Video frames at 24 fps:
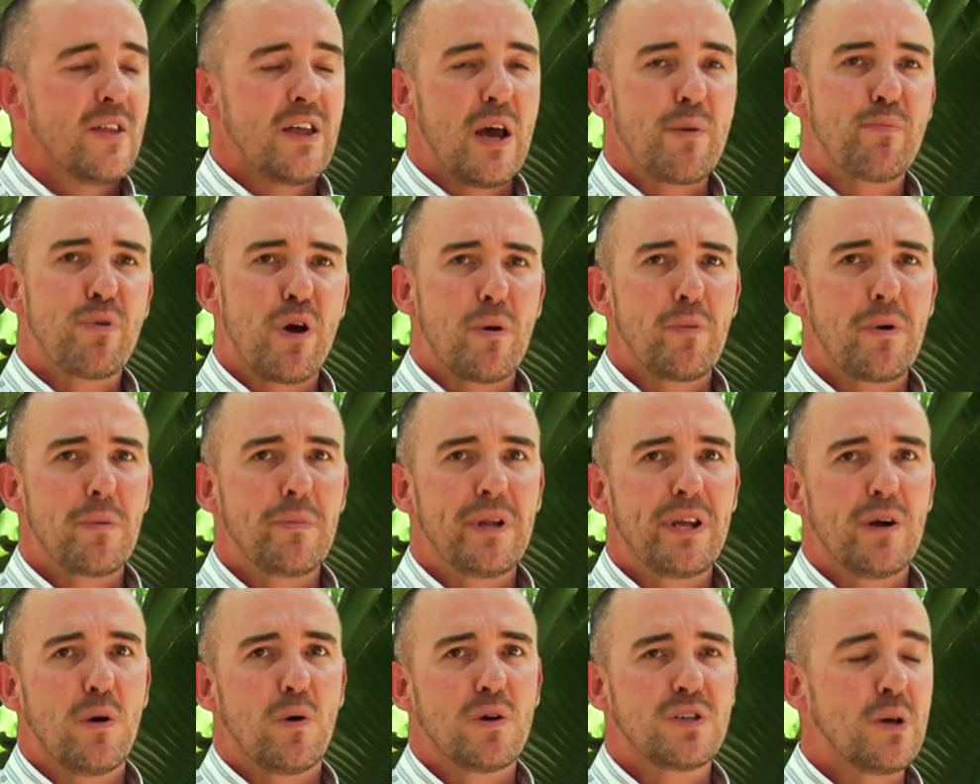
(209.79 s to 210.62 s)
they
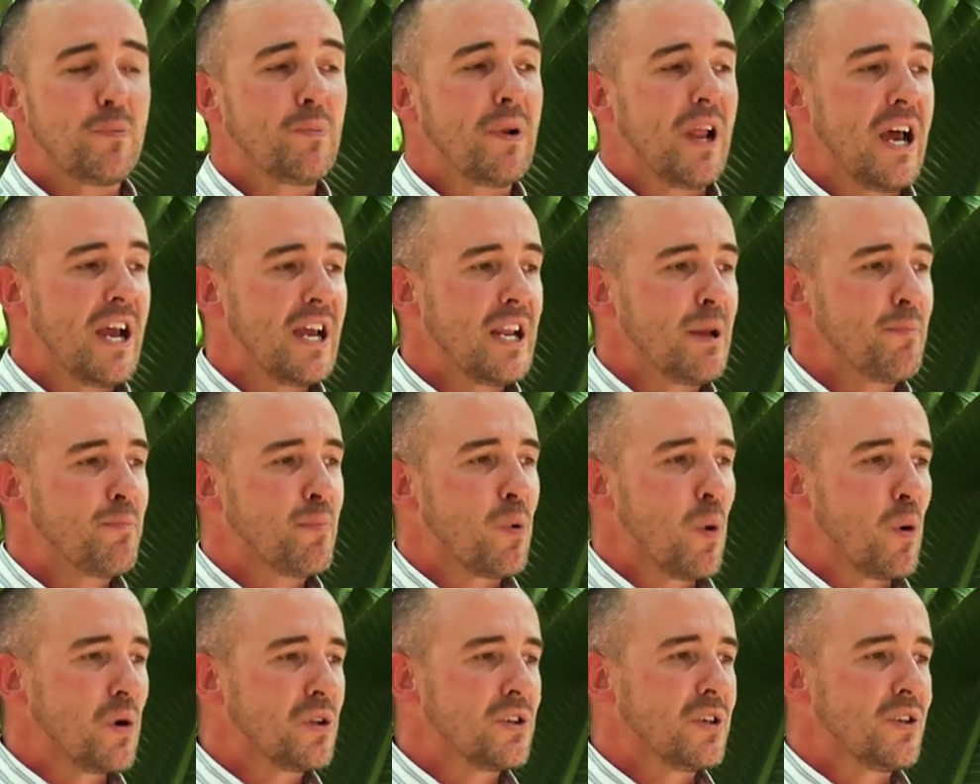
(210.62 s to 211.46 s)
probably also play an
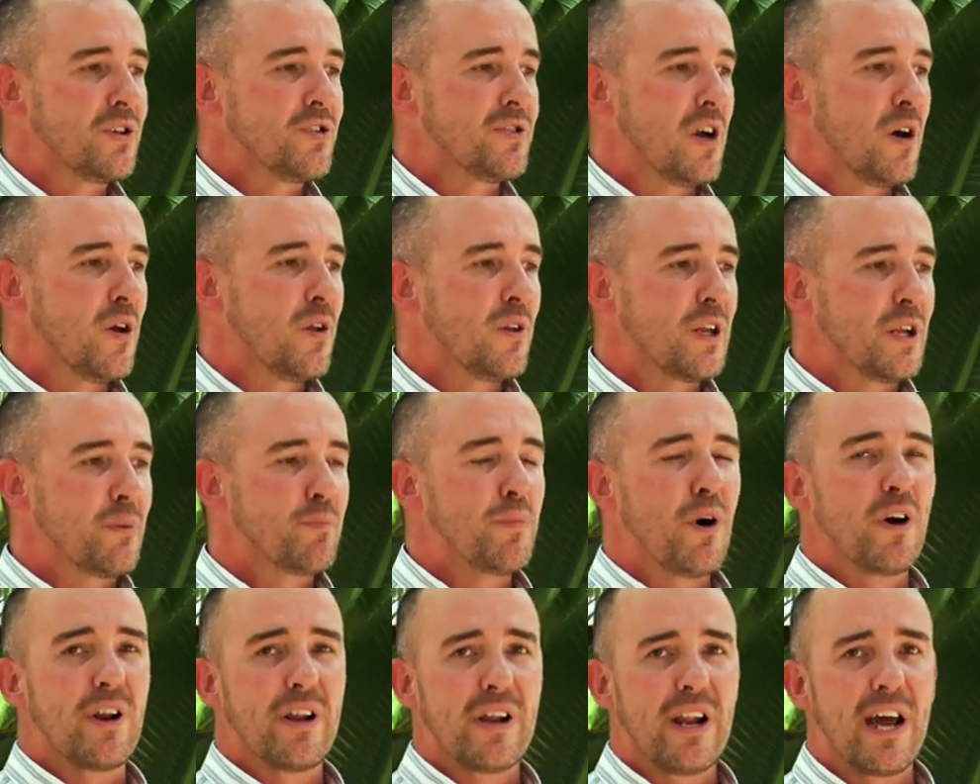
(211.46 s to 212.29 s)
important role
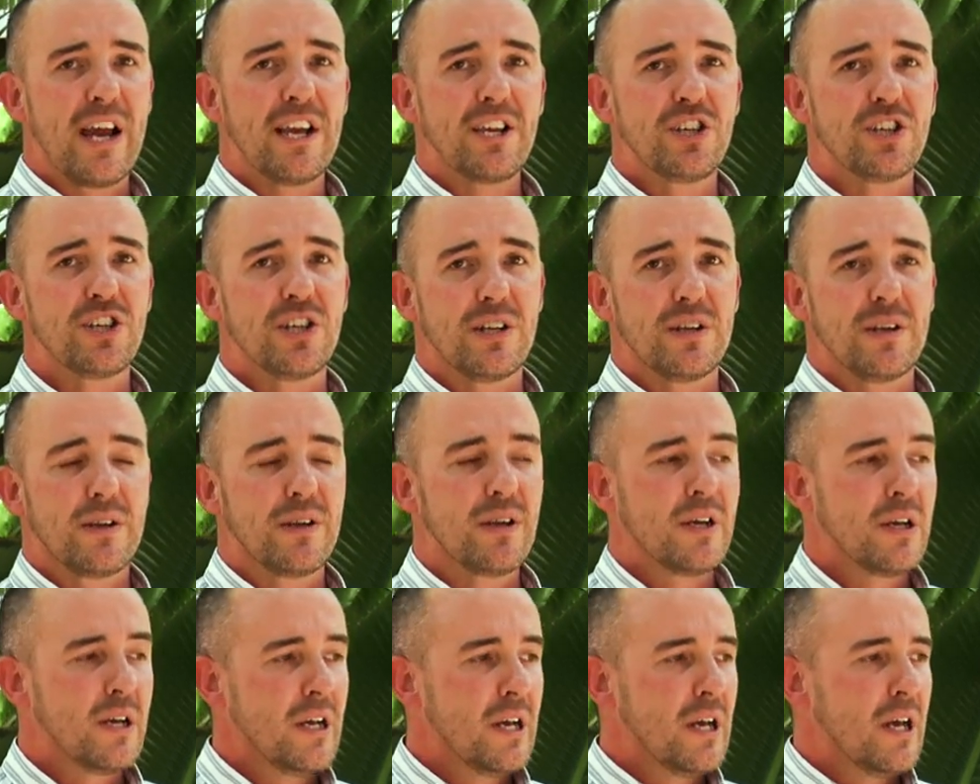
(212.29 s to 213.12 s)
in pollination
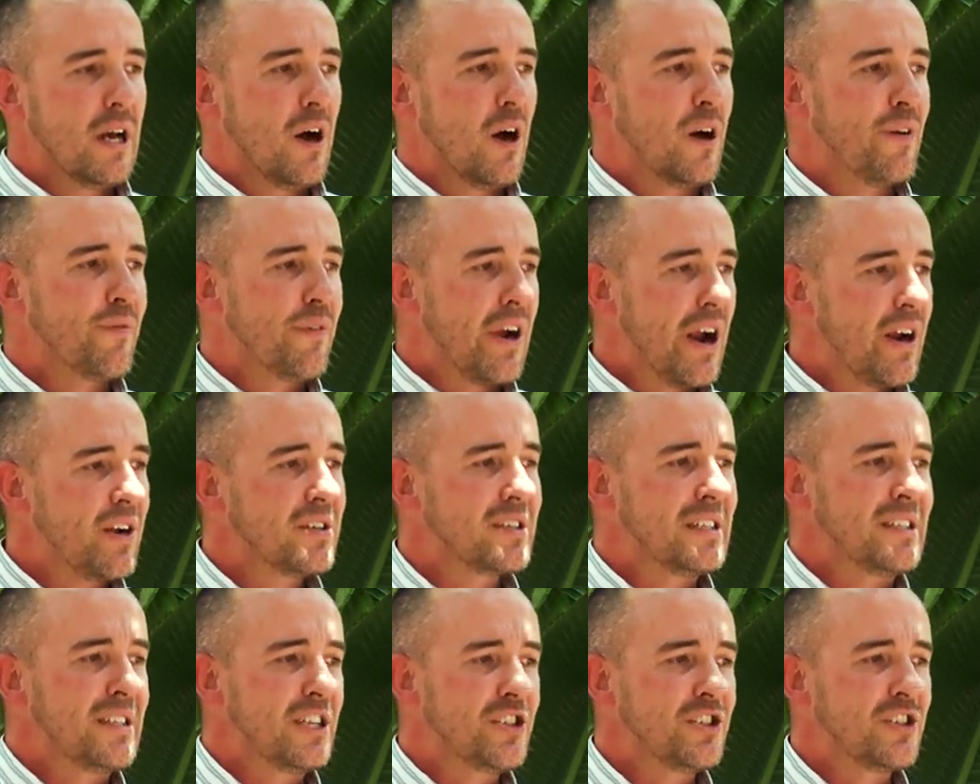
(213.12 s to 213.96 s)
on
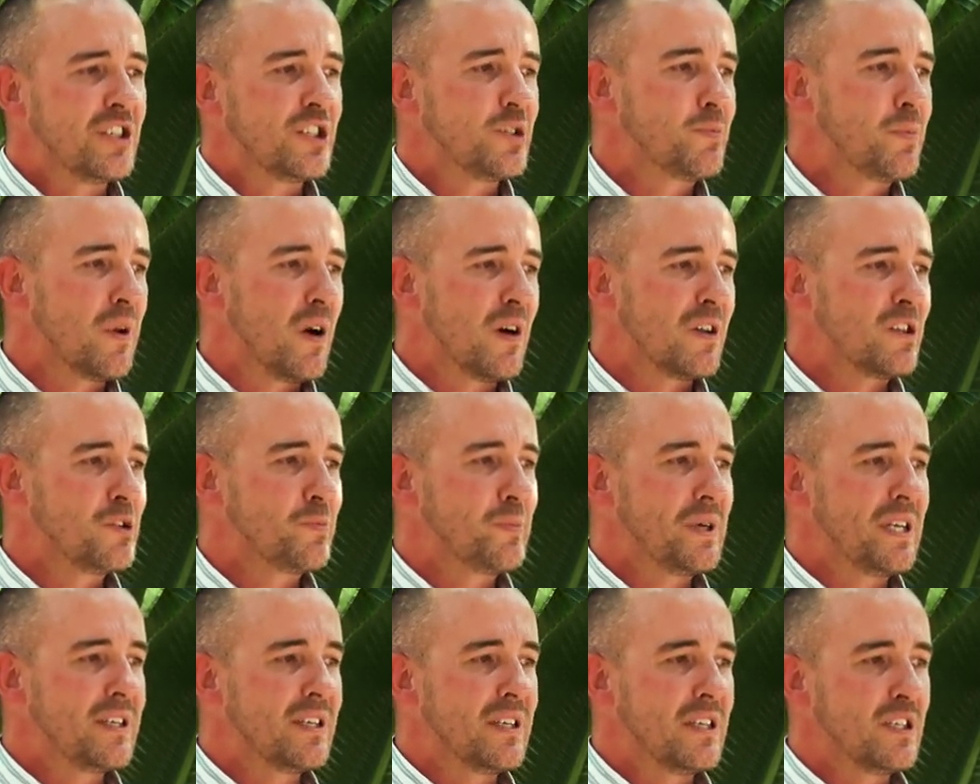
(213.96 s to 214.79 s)
various indigenous plant
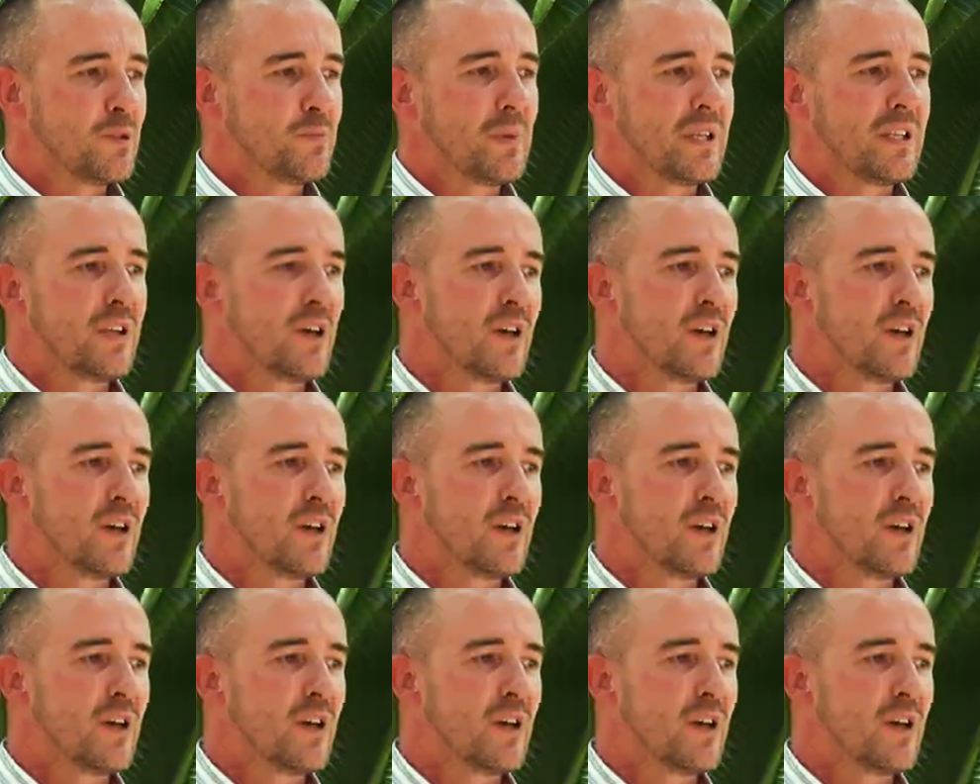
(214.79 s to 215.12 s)
species, but